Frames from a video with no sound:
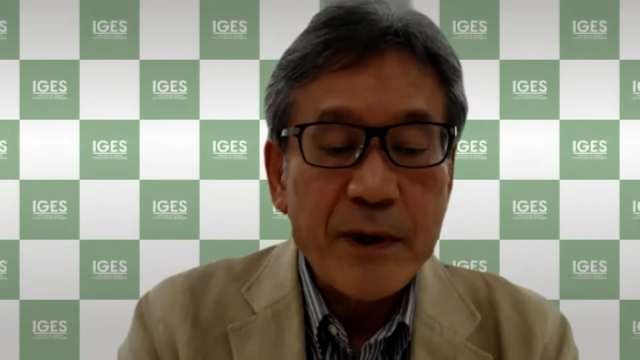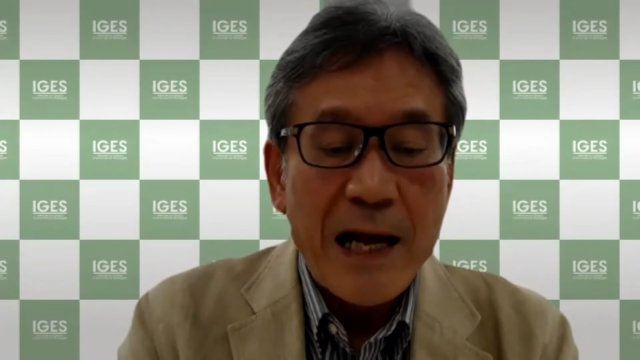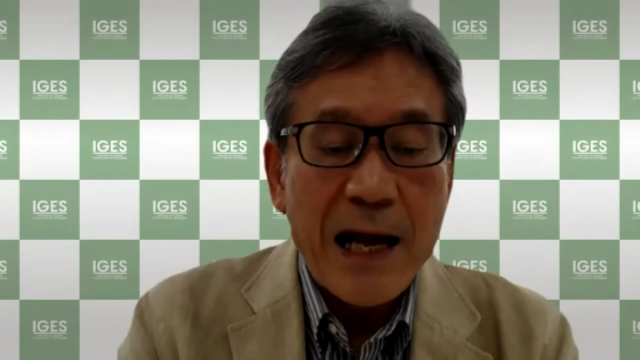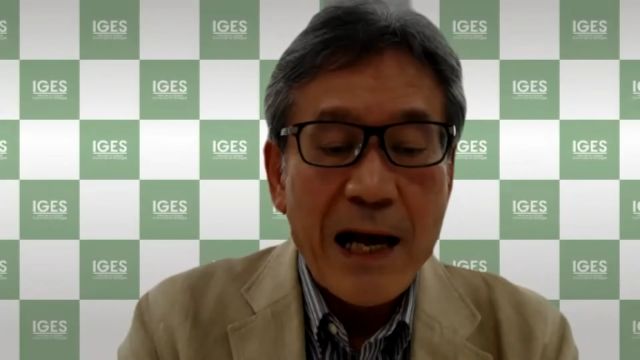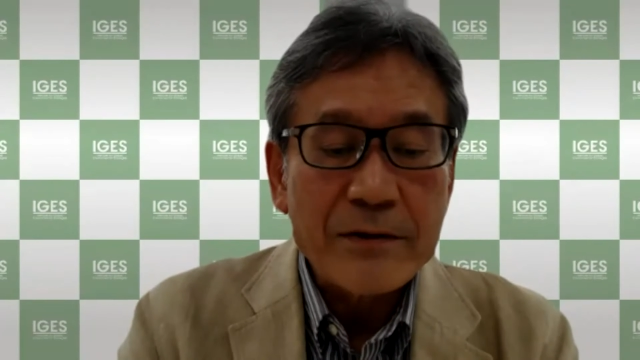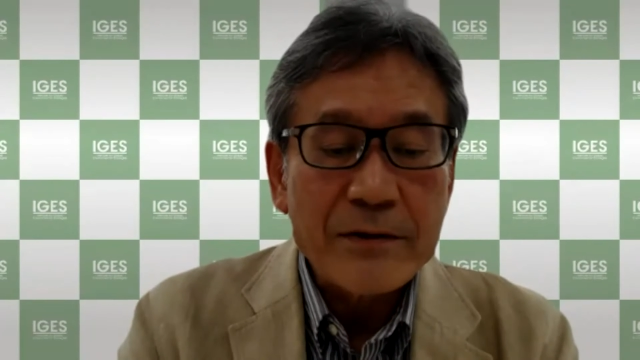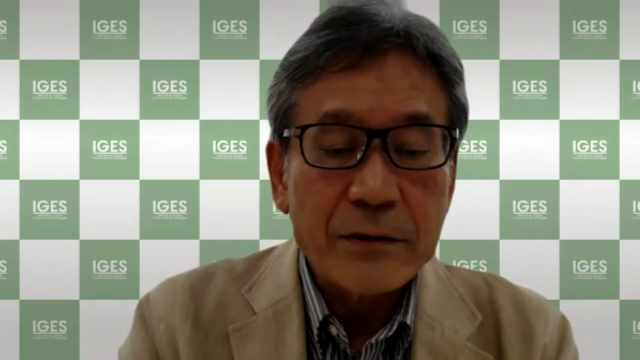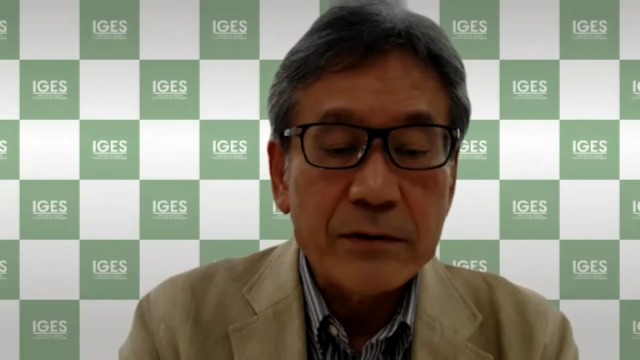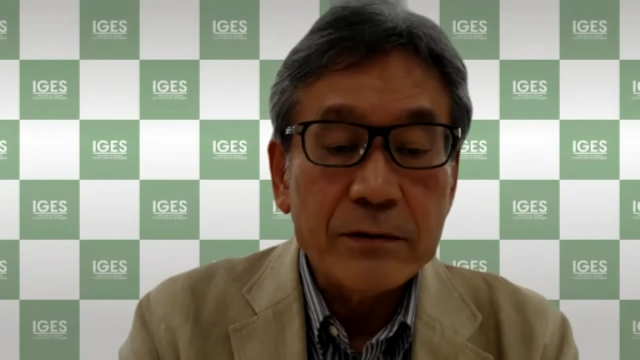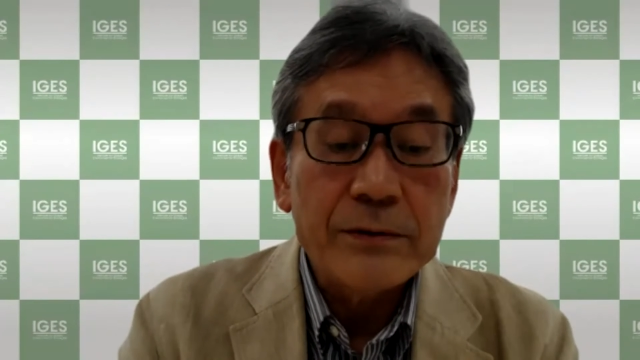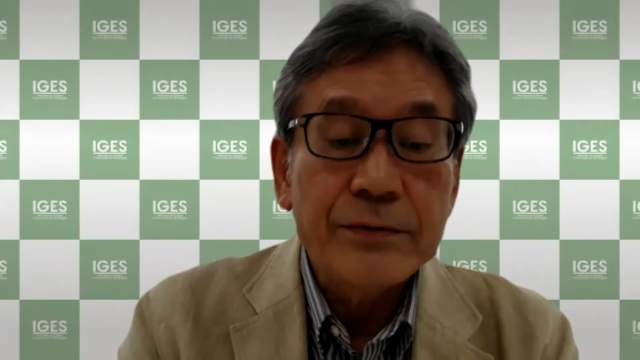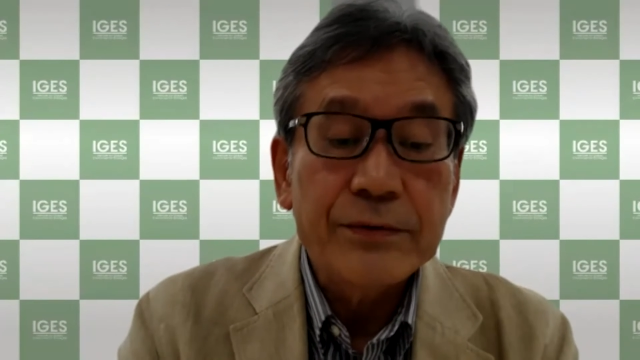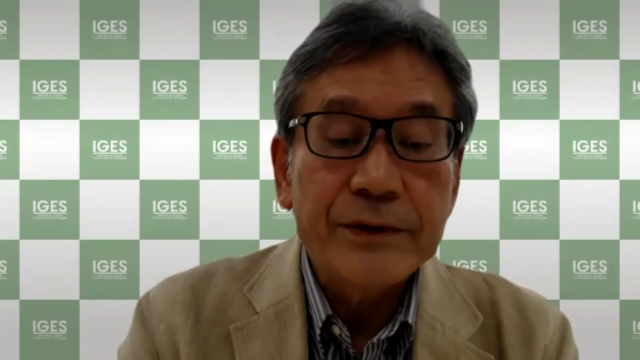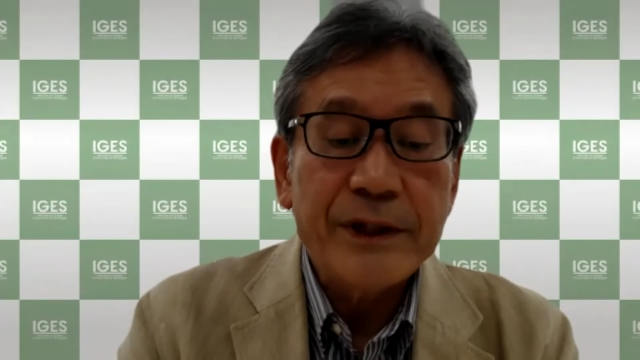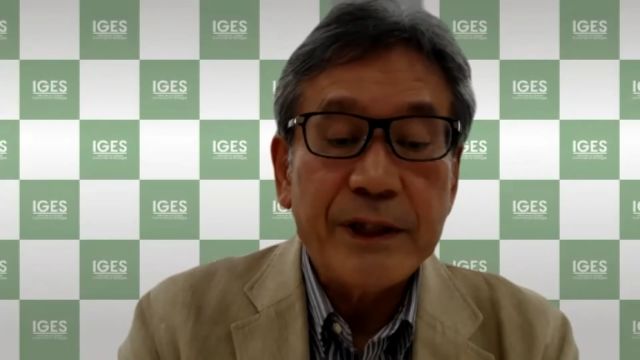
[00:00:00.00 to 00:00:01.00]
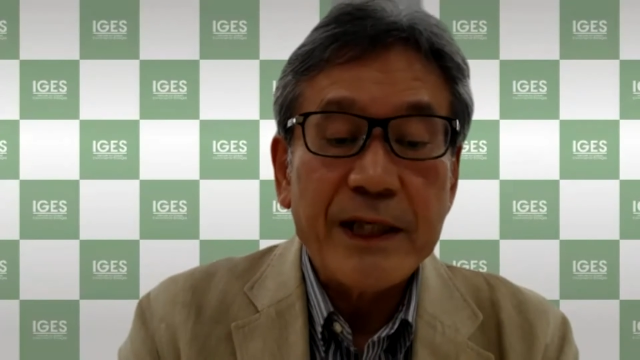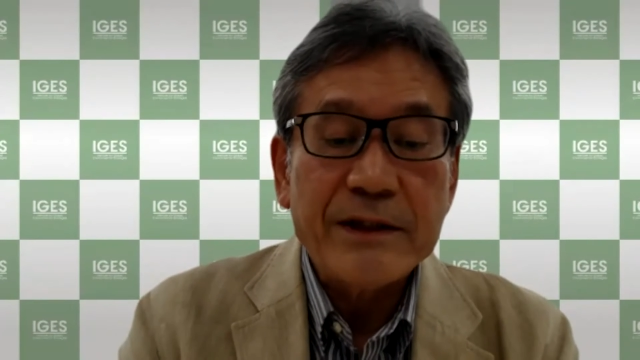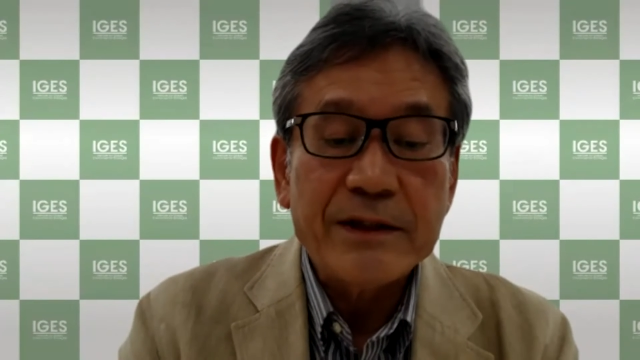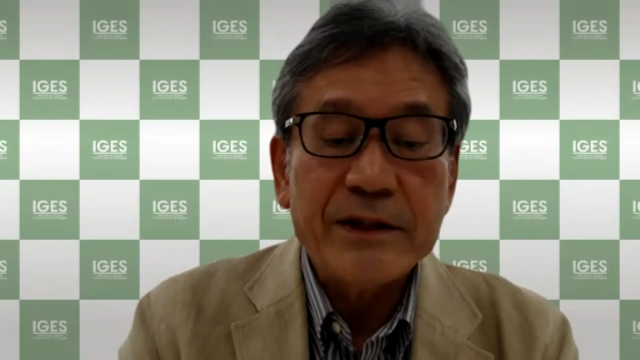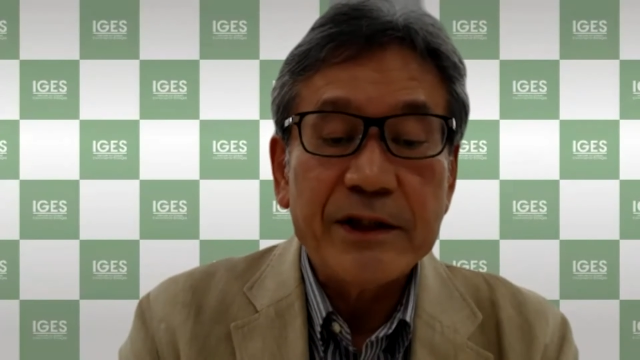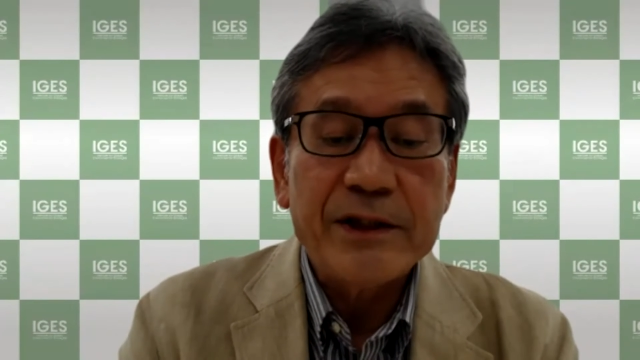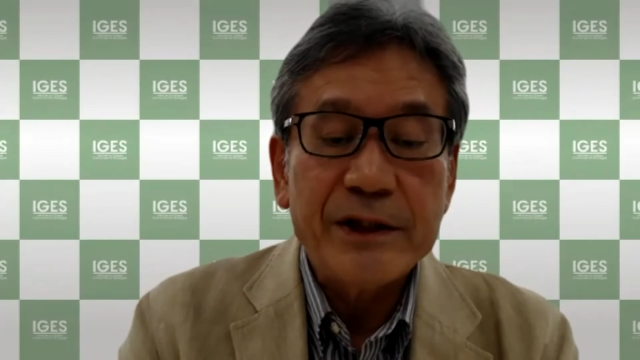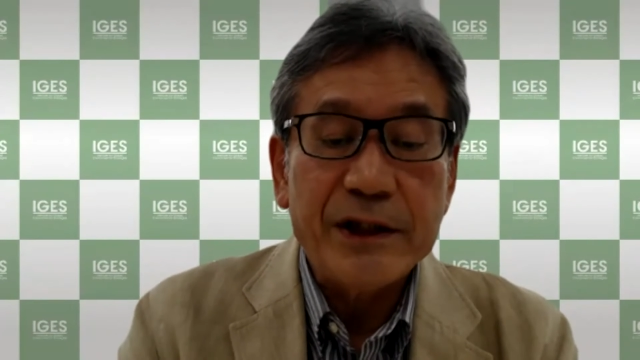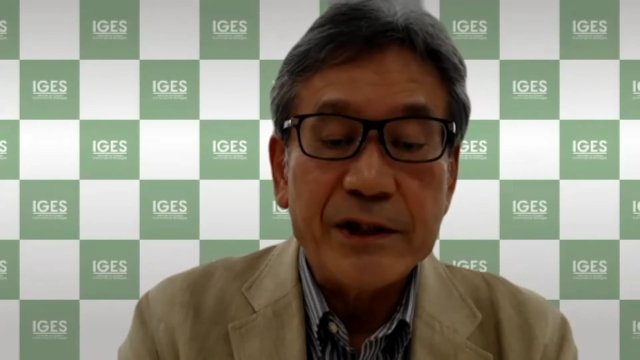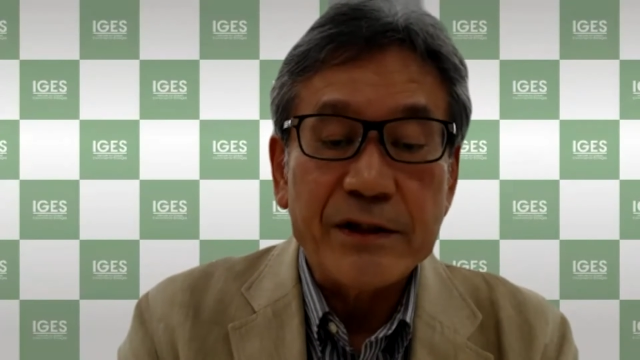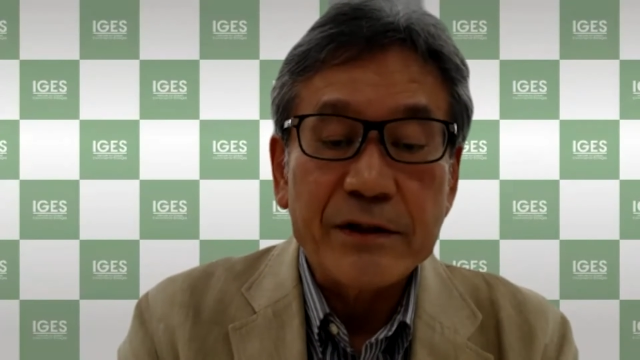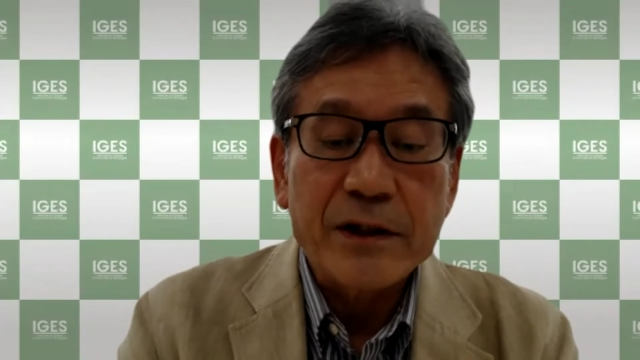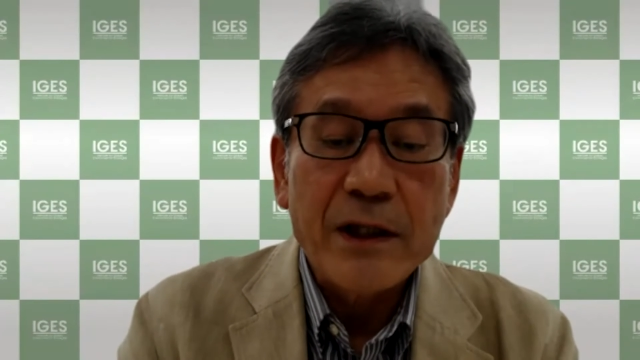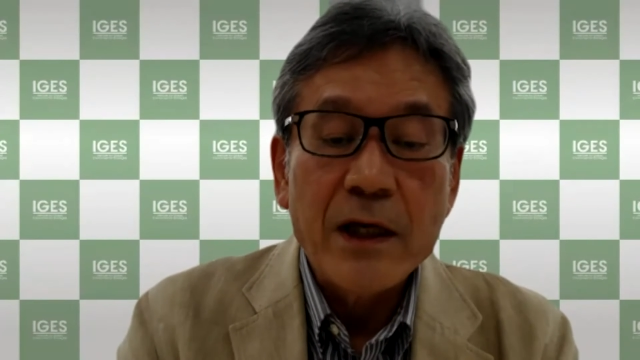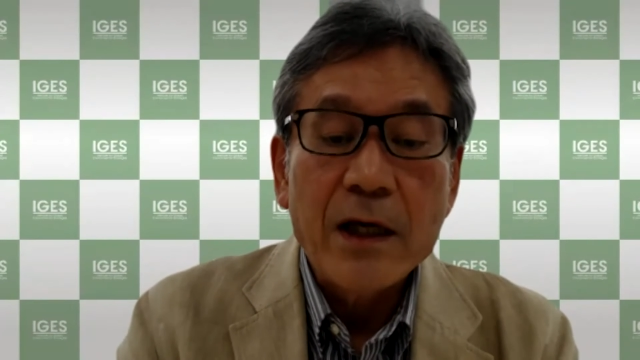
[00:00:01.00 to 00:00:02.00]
action to the SDGs,